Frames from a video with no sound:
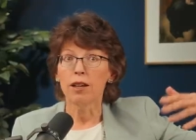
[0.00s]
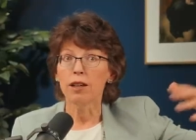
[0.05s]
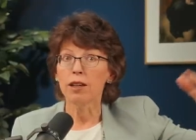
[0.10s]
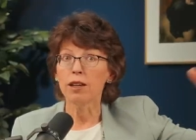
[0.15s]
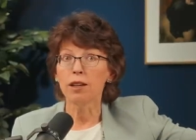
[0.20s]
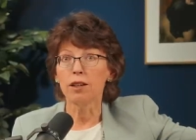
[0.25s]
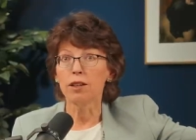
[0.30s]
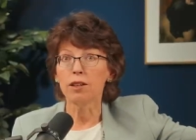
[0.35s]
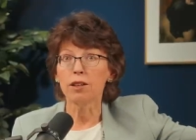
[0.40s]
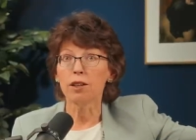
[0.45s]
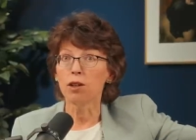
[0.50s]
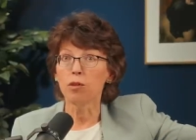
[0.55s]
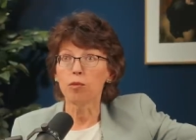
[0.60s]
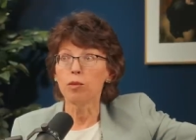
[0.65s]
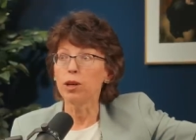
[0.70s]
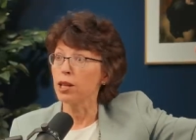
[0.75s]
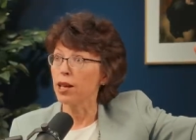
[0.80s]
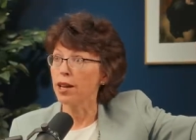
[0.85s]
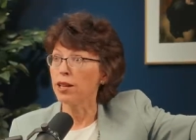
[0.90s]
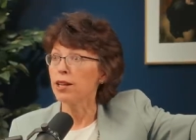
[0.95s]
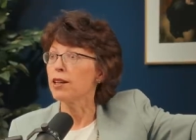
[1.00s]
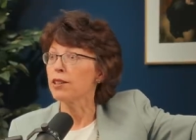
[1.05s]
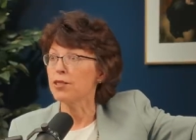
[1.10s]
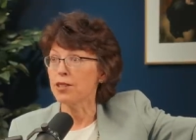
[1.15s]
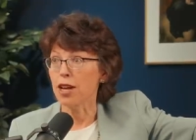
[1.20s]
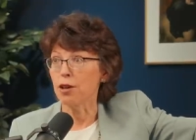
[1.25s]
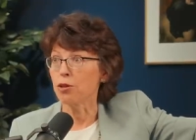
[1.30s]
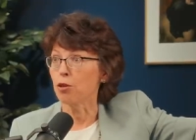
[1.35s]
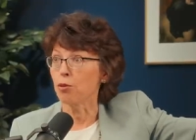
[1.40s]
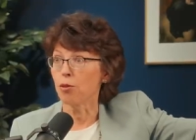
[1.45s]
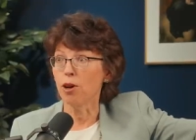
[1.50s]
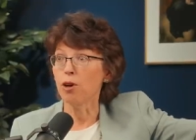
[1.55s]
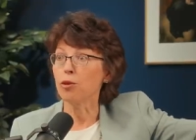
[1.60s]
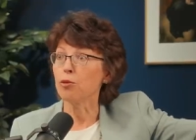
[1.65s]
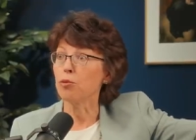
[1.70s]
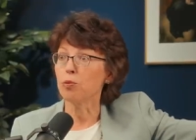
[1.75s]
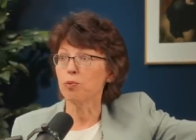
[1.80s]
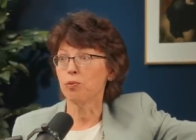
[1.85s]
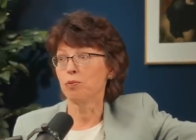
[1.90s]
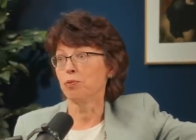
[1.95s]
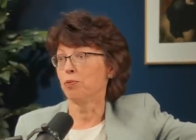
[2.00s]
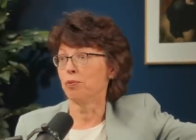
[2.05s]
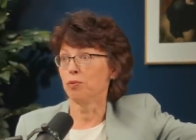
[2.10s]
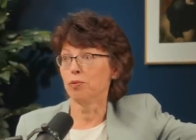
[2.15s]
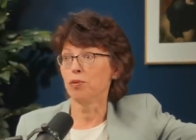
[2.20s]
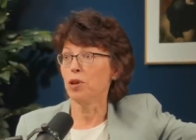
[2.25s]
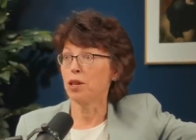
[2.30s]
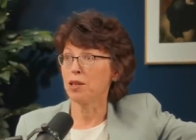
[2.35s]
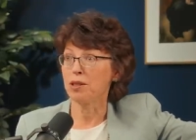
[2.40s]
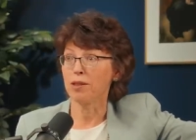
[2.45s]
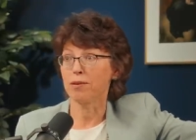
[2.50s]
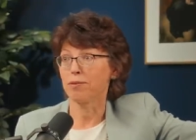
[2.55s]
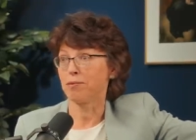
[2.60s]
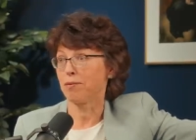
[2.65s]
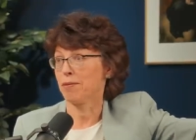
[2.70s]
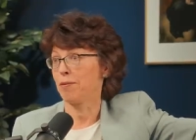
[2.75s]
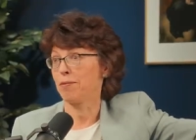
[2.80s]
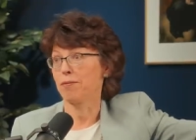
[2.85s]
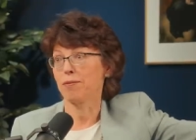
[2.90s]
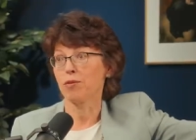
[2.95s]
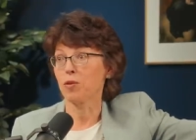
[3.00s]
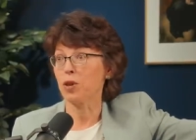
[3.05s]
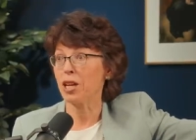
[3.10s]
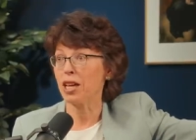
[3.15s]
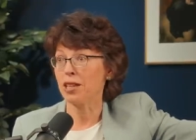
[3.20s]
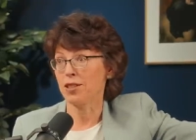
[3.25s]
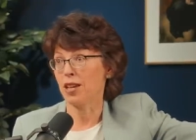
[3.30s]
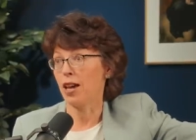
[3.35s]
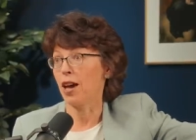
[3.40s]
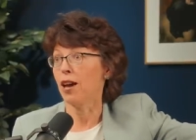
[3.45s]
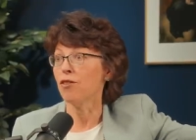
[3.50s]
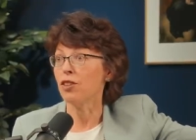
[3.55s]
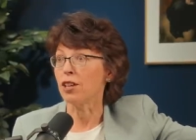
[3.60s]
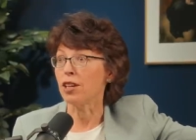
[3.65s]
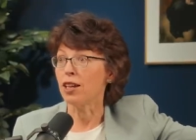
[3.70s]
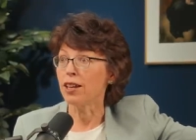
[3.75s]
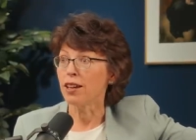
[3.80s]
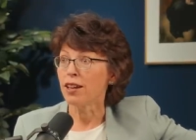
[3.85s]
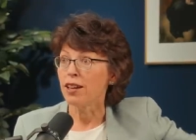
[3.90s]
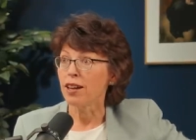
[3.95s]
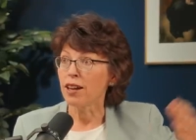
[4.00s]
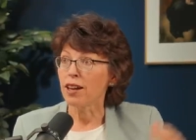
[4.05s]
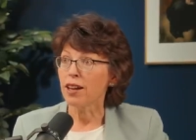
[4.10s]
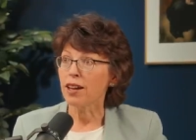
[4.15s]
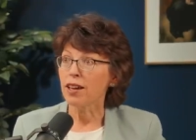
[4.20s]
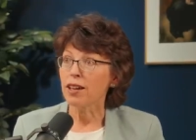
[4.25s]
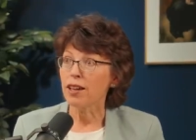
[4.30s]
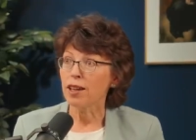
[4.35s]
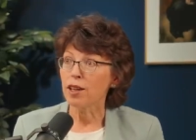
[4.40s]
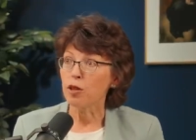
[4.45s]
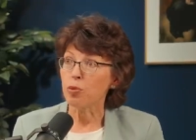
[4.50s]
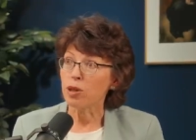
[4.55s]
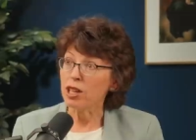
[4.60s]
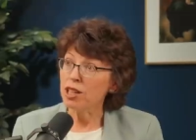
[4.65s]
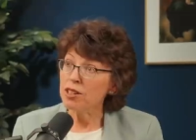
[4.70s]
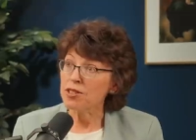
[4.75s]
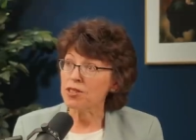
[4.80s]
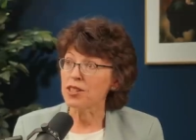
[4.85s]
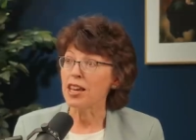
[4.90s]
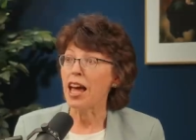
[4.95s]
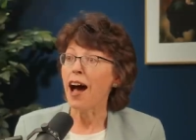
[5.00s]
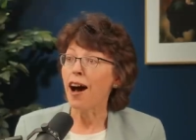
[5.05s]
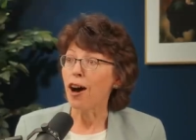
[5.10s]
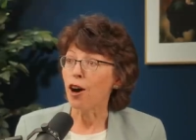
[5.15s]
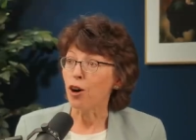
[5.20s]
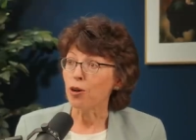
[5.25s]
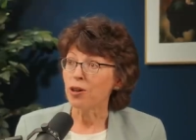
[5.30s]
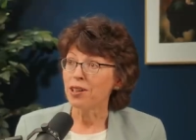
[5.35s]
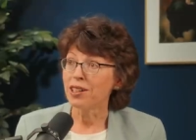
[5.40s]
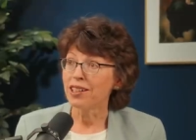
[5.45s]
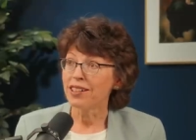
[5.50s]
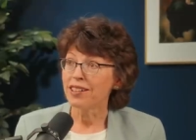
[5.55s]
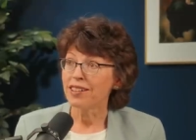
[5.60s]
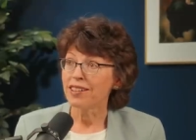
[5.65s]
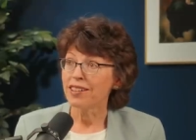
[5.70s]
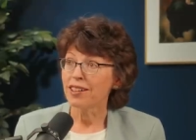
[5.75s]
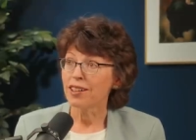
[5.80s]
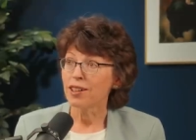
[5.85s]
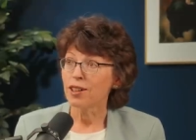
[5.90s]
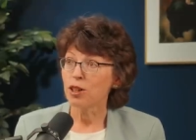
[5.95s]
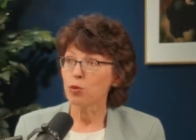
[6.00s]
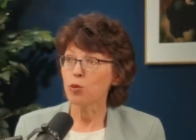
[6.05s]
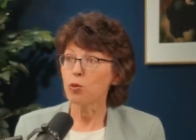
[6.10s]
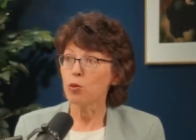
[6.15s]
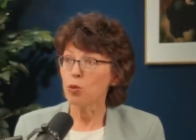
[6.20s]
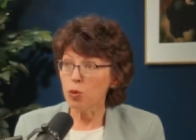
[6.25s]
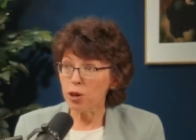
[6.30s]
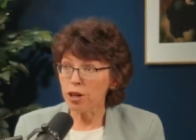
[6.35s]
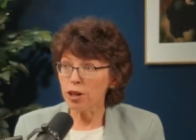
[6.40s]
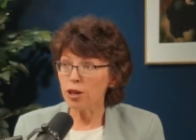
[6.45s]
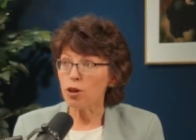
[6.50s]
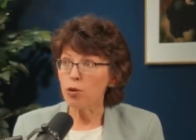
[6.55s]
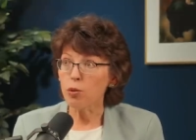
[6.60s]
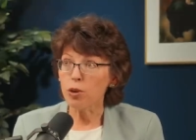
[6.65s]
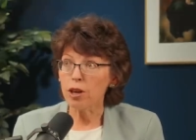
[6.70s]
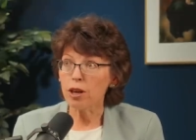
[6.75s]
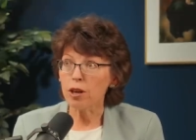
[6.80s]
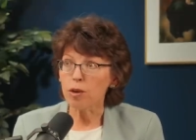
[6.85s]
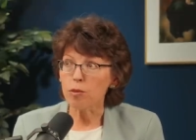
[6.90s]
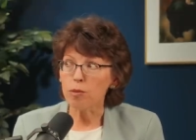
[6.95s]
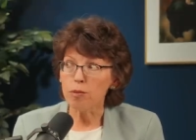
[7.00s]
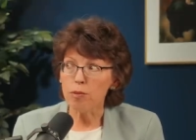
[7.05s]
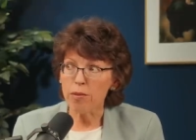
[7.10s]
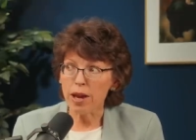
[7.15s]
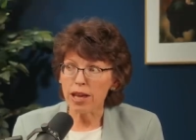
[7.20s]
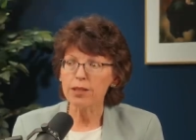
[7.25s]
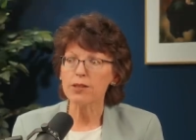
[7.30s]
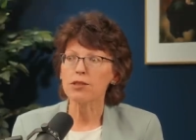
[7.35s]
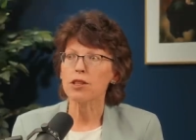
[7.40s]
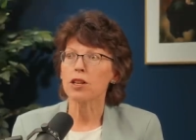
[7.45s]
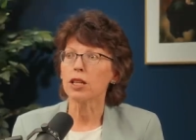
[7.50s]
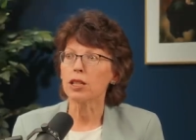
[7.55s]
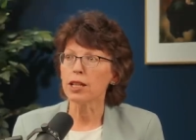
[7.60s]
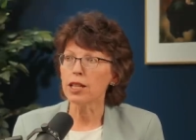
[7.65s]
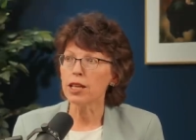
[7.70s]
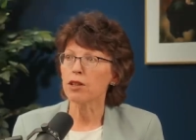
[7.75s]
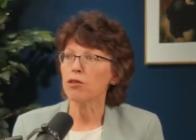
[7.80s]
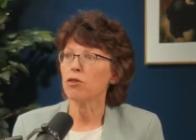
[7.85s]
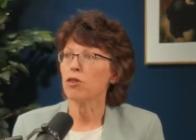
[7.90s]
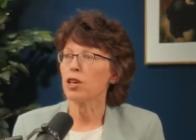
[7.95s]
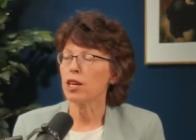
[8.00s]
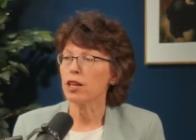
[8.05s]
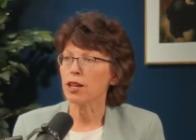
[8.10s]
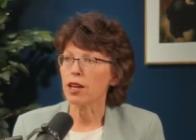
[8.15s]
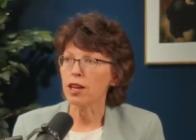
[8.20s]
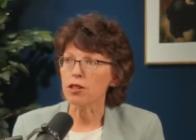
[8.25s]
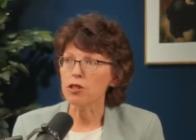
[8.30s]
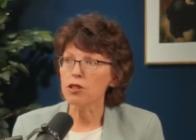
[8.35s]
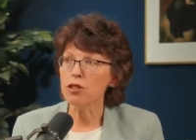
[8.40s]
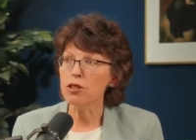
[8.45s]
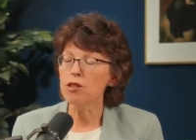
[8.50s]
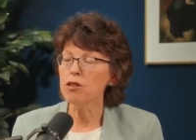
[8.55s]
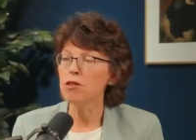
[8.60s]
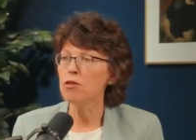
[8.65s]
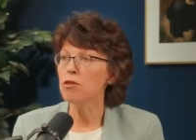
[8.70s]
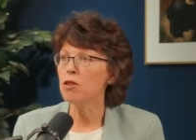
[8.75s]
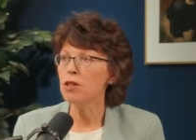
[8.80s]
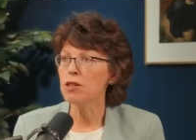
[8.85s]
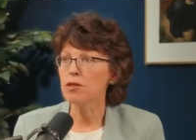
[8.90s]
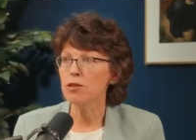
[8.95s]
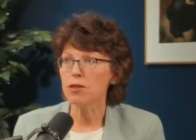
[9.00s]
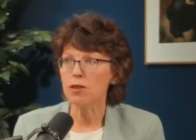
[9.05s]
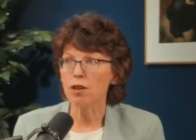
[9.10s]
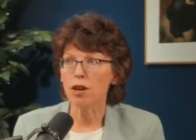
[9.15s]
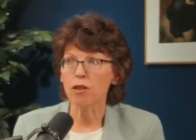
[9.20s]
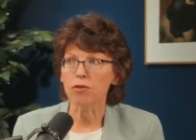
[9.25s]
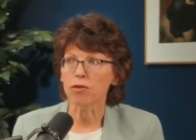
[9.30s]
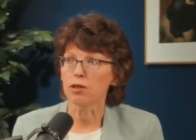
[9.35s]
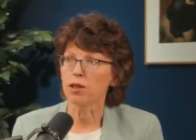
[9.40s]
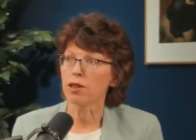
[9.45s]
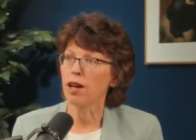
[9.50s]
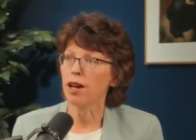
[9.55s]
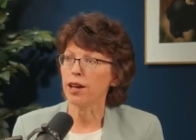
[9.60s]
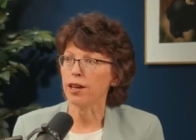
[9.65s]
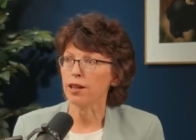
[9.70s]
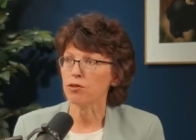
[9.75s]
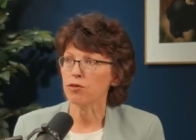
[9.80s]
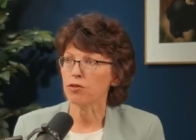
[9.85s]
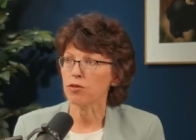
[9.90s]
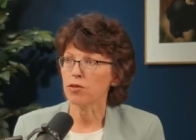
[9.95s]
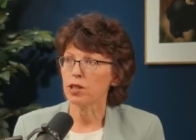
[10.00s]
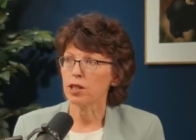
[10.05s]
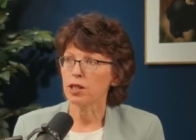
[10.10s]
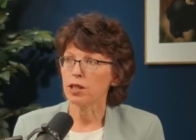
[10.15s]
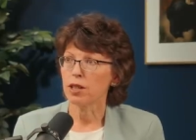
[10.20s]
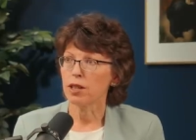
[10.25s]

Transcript: you know, millennia down the road when we get to heaven. Right. It begins now. We're we are meant to live in a newness of life